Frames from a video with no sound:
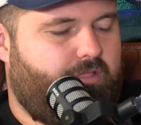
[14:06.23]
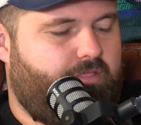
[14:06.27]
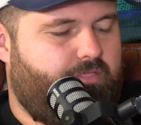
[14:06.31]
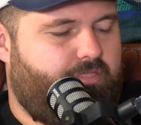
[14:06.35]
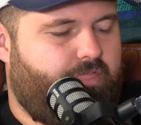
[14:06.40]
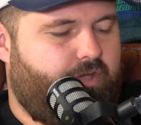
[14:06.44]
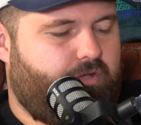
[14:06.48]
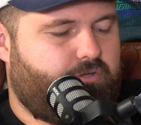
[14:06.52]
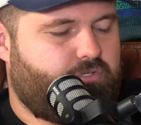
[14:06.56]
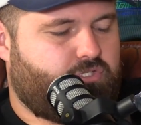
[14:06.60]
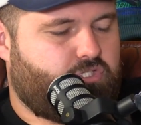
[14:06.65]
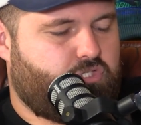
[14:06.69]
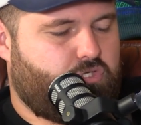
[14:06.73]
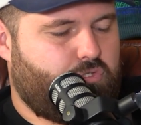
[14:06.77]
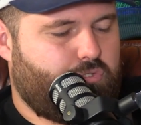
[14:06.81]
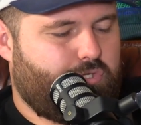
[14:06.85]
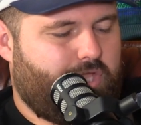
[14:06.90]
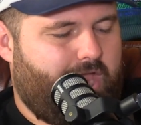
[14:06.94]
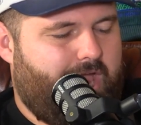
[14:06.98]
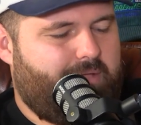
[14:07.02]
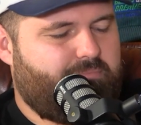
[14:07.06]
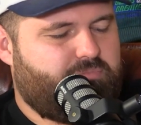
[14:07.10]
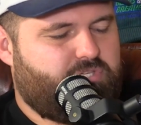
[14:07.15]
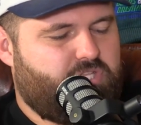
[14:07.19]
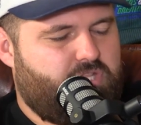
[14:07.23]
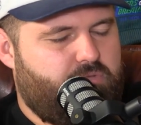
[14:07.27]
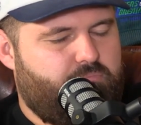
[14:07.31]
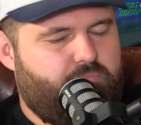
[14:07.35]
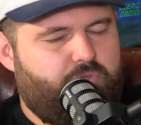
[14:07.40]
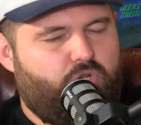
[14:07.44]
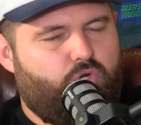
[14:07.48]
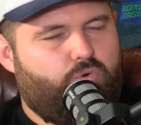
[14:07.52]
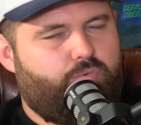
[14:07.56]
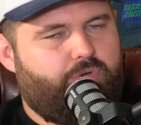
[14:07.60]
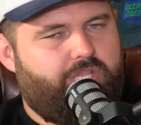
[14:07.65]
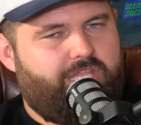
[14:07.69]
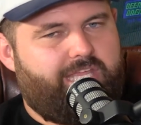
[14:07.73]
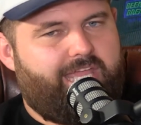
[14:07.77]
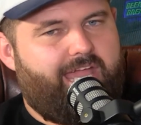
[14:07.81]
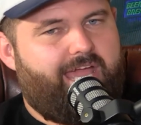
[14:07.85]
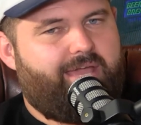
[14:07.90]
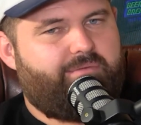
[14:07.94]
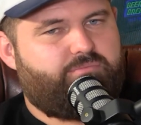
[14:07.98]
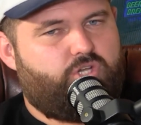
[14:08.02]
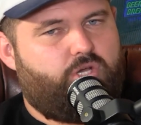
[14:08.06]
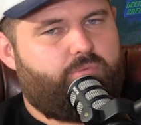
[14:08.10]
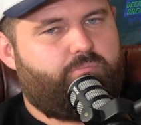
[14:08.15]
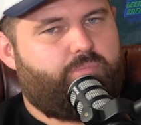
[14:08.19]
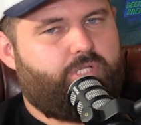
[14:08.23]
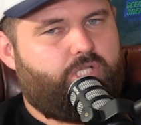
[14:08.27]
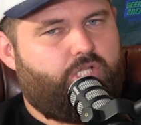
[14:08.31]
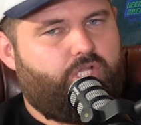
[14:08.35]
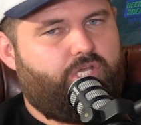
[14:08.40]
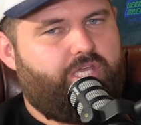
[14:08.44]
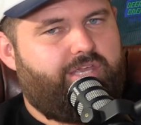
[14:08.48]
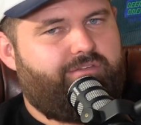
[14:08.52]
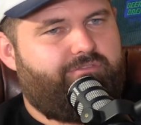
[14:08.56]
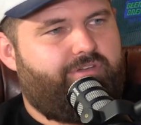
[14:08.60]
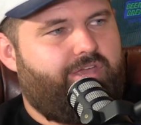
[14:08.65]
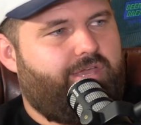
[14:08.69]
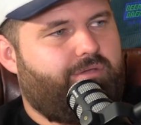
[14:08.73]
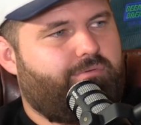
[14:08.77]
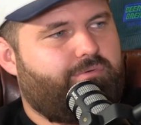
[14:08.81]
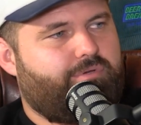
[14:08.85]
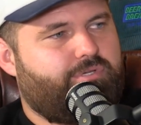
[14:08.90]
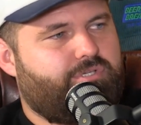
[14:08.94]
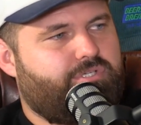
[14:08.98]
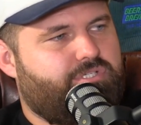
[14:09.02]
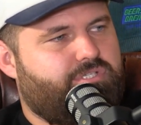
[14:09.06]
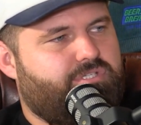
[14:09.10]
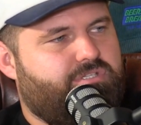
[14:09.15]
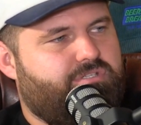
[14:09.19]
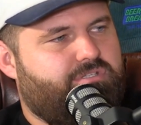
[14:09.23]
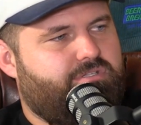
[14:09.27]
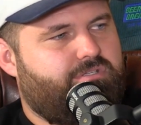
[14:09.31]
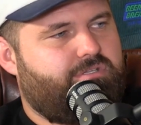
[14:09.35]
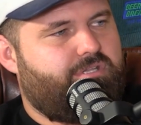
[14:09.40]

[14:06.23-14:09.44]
Those 2 games in the middle were the games I believe he was